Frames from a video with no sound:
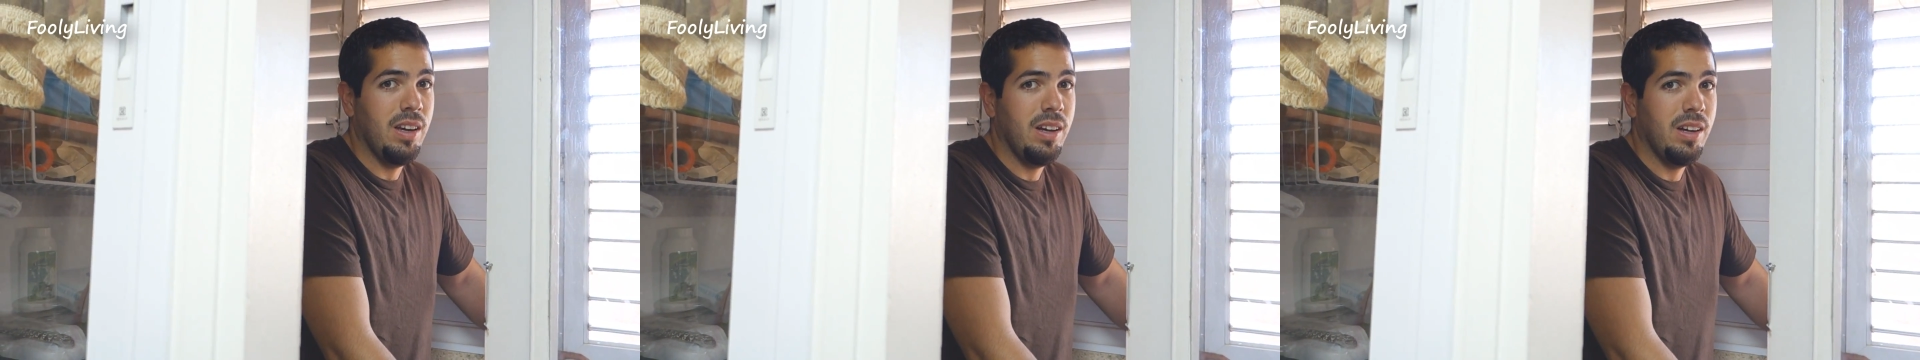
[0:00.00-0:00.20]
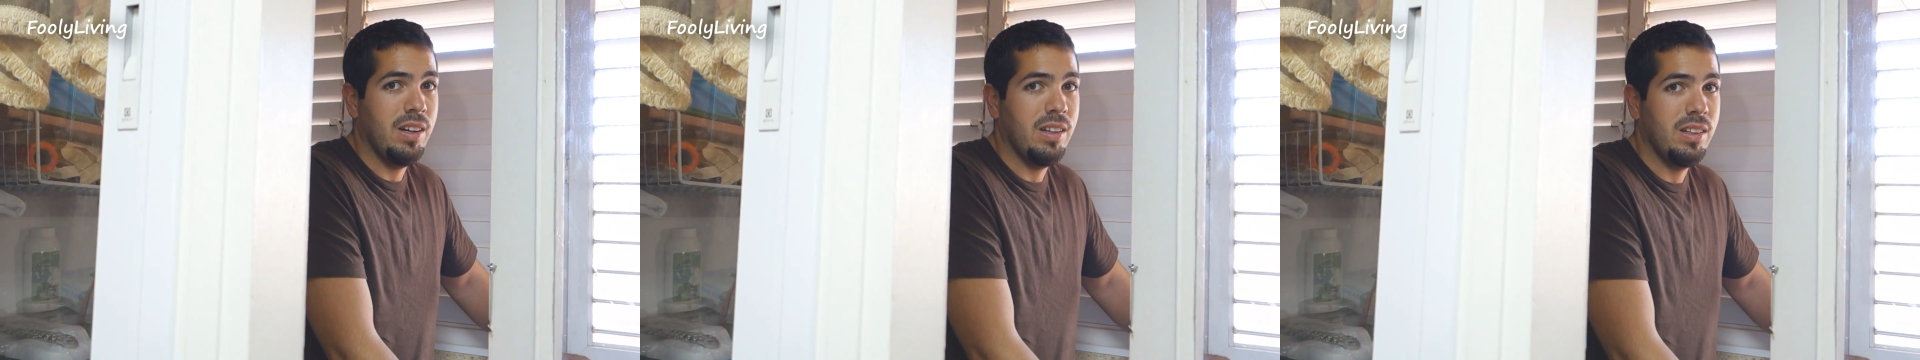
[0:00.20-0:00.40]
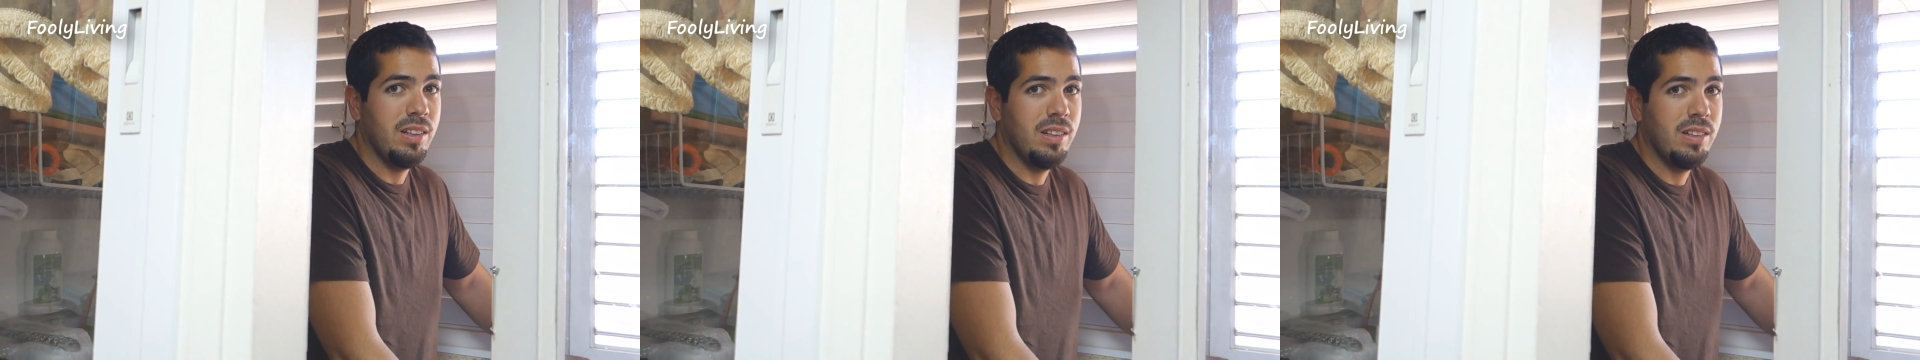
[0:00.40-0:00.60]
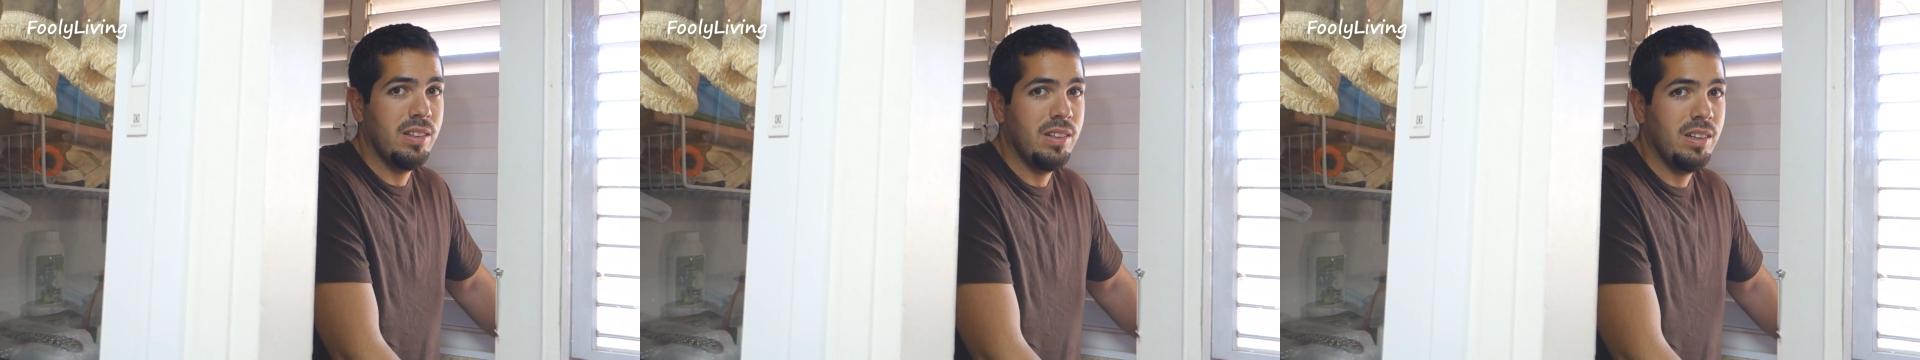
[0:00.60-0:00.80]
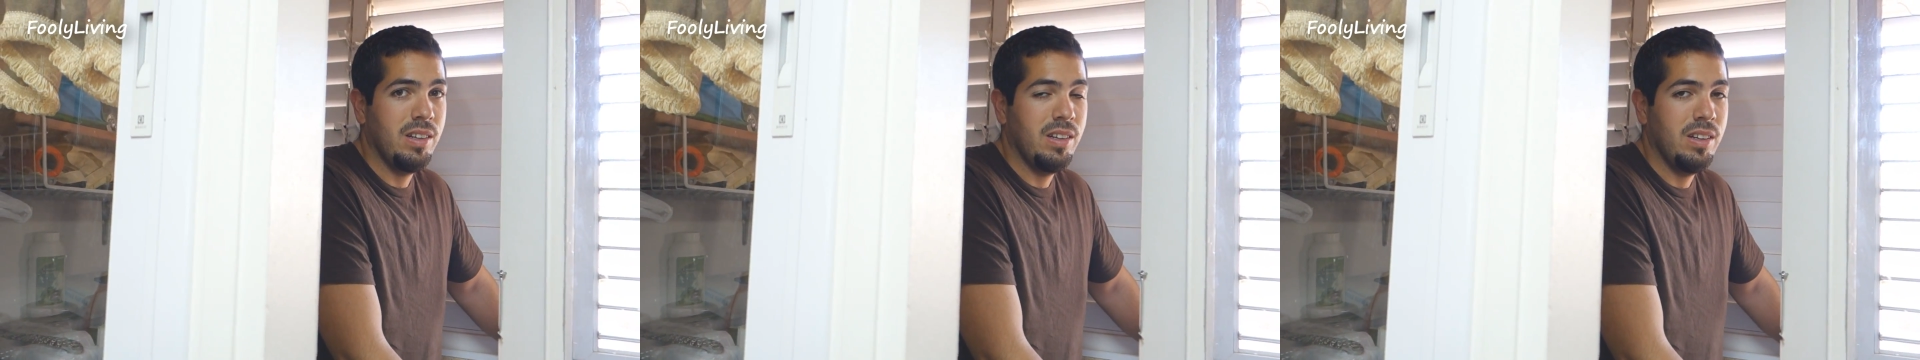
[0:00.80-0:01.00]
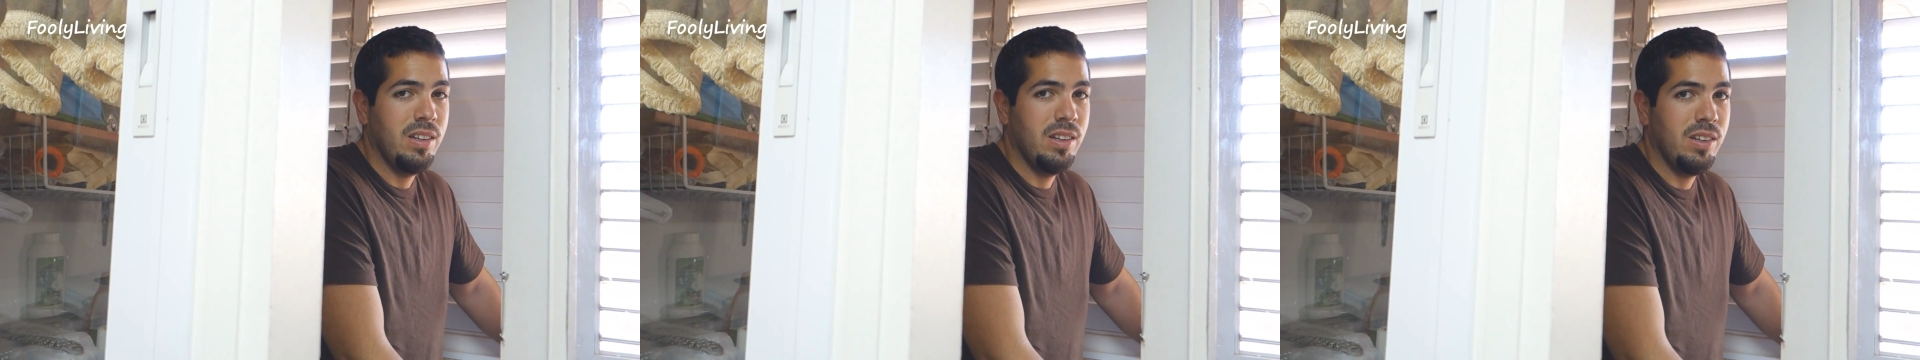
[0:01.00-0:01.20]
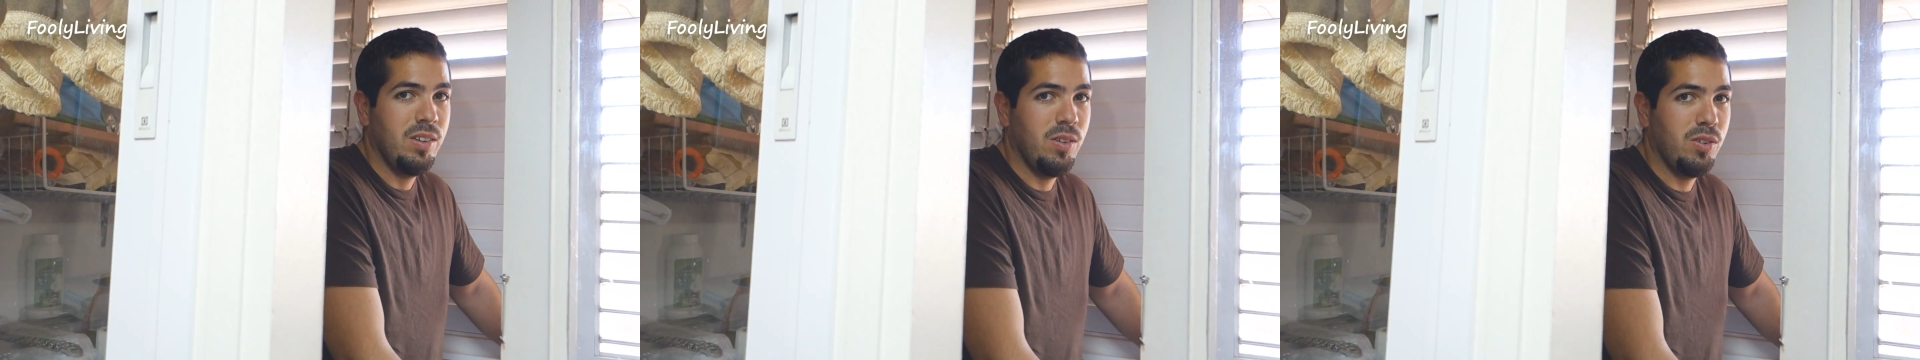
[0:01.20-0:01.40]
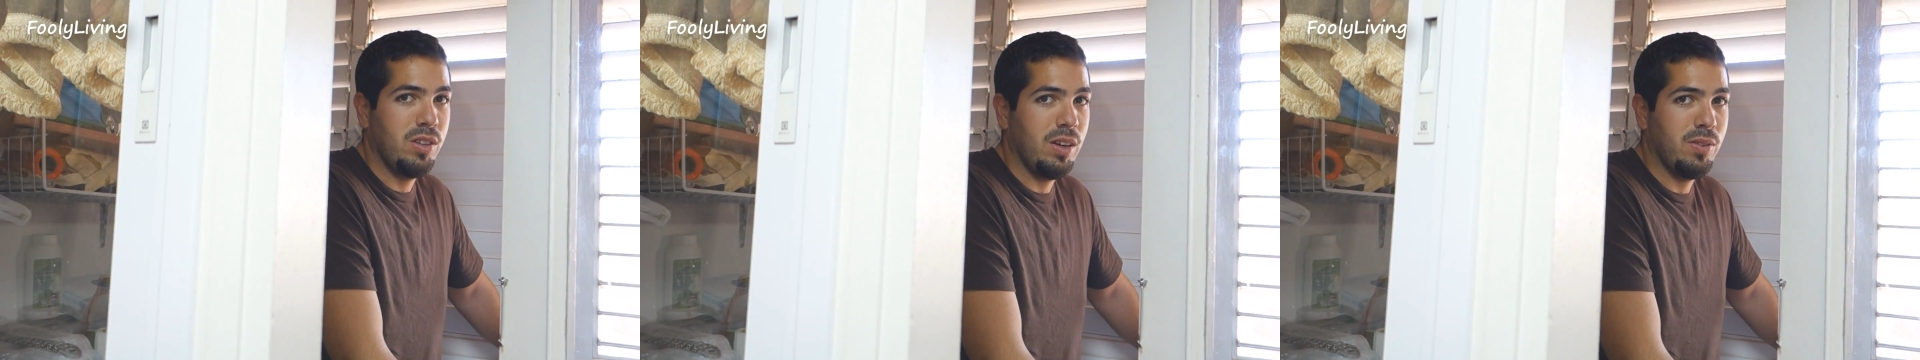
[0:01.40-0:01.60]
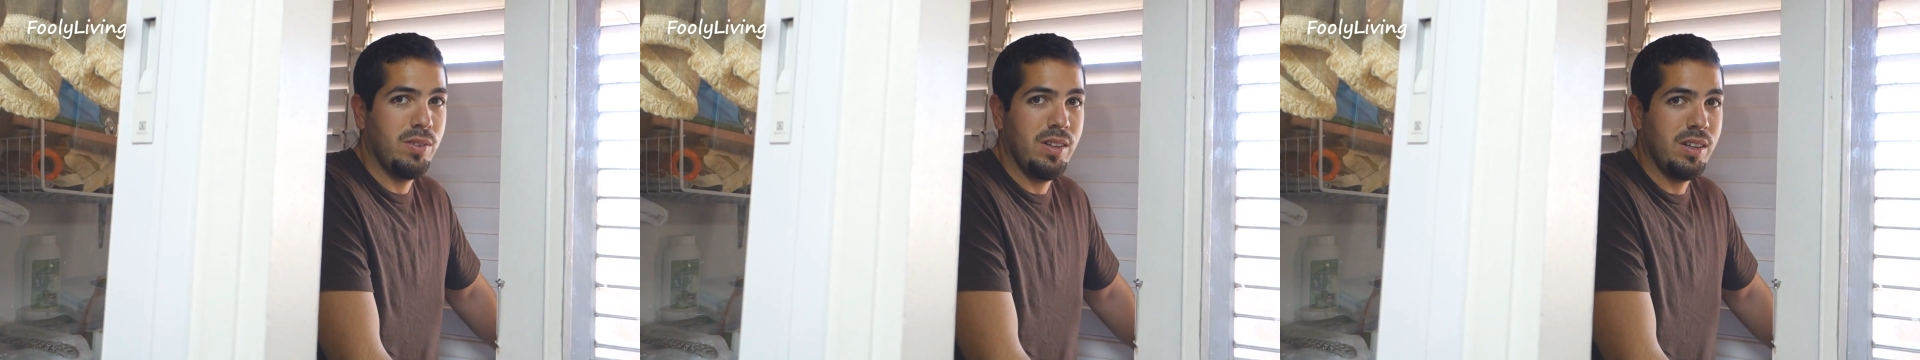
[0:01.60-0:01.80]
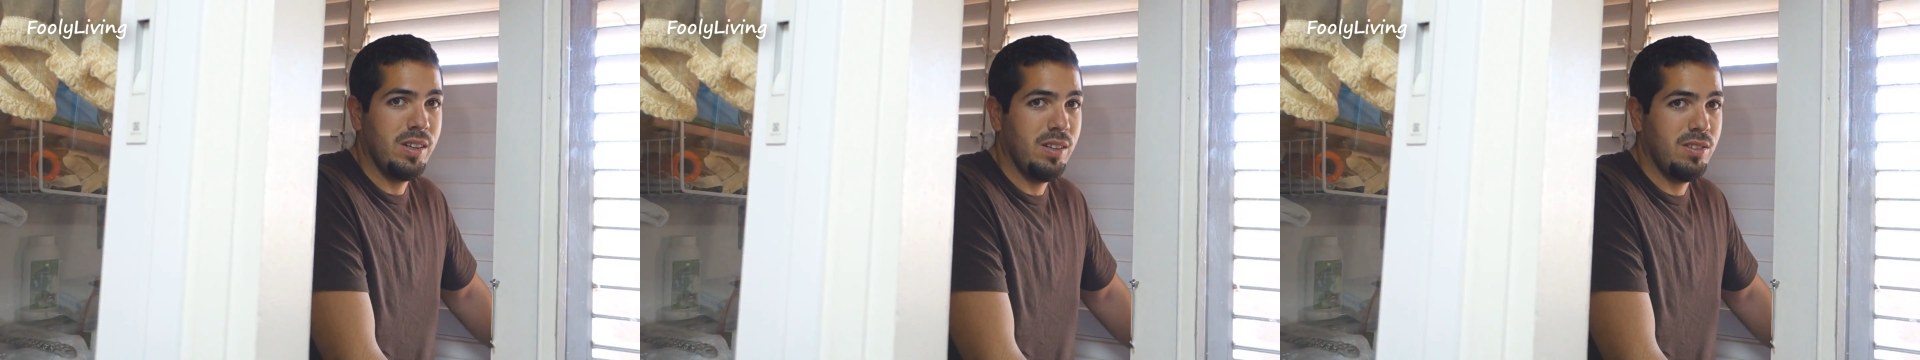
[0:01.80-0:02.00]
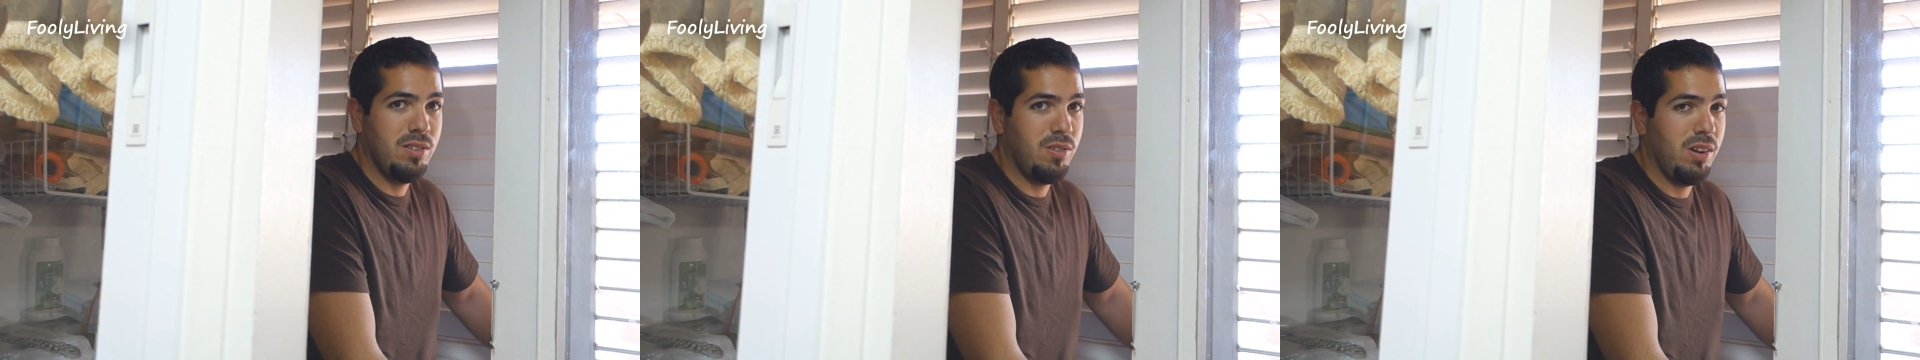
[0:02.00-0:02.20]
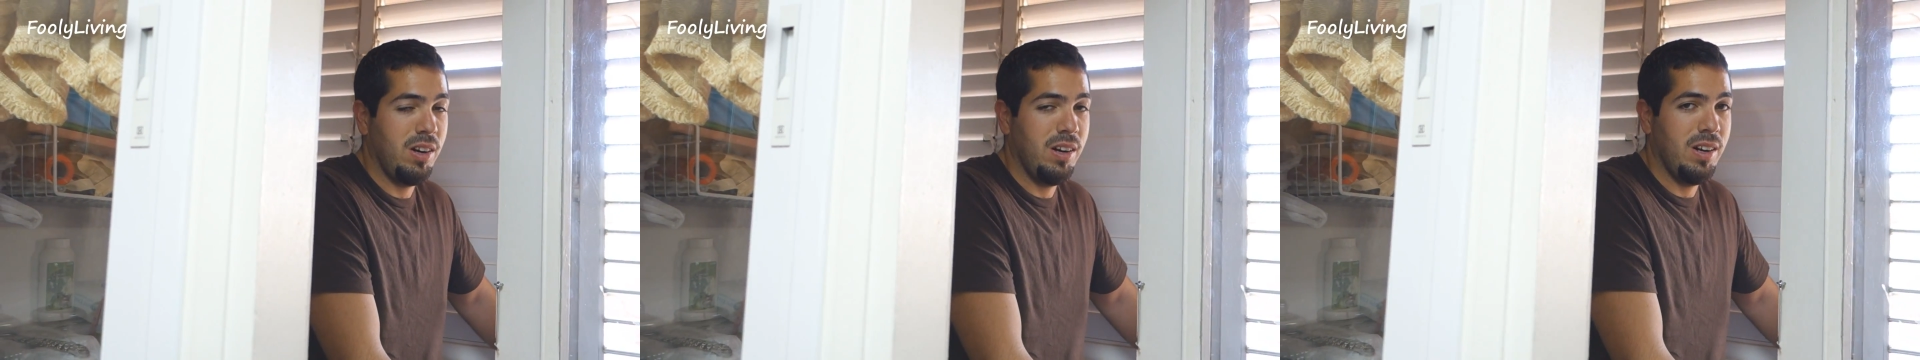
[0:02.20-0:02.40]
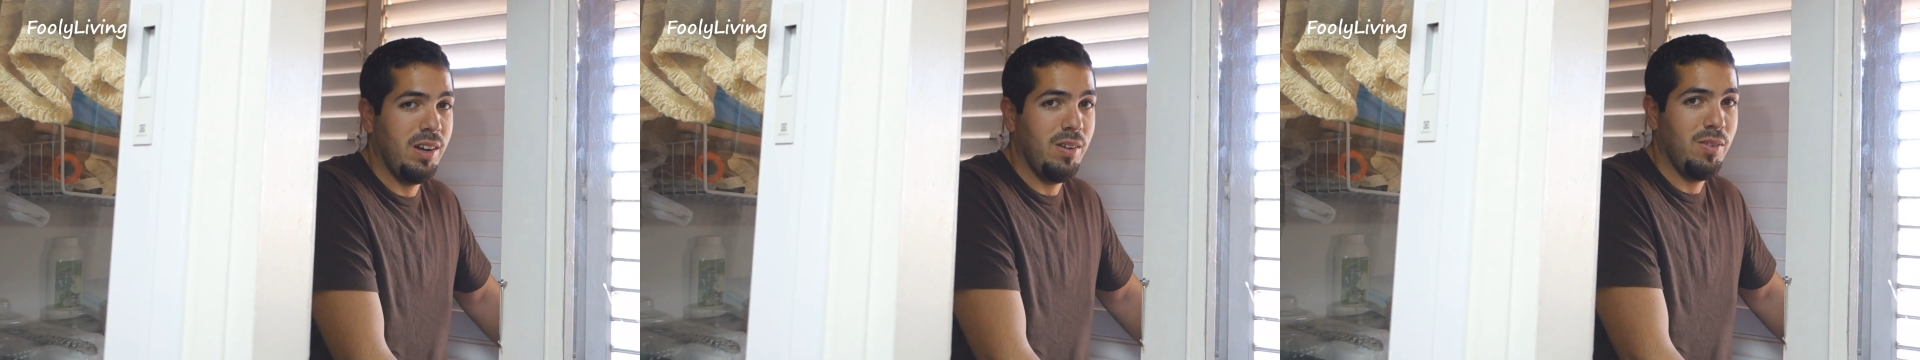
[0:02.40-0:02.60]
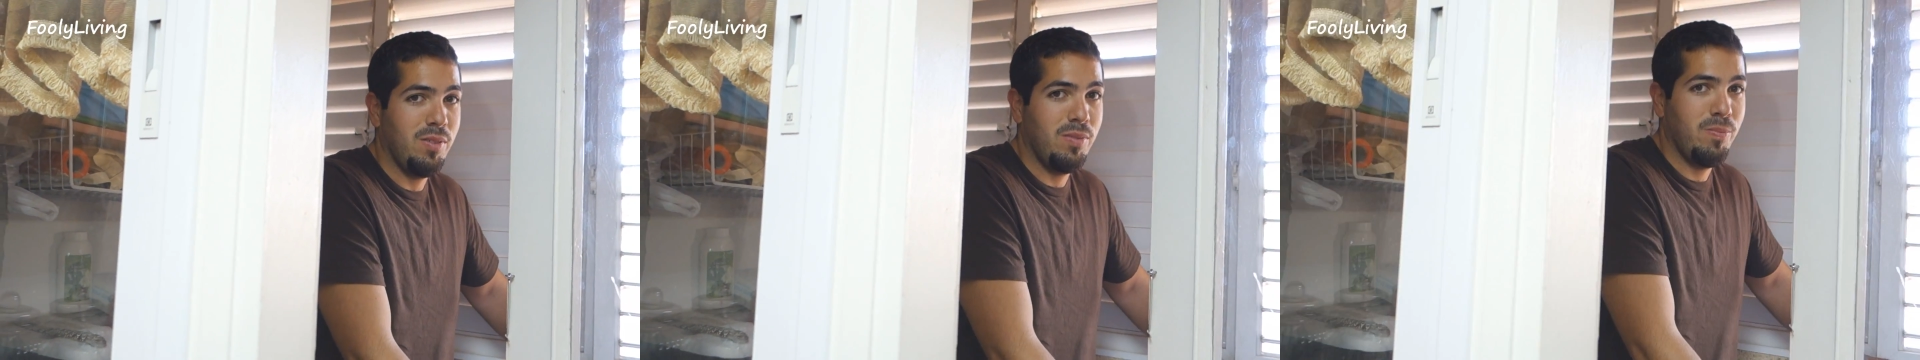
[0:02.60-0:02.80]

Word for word: Yeah. No wonder. Your stuff's not concentrated enough.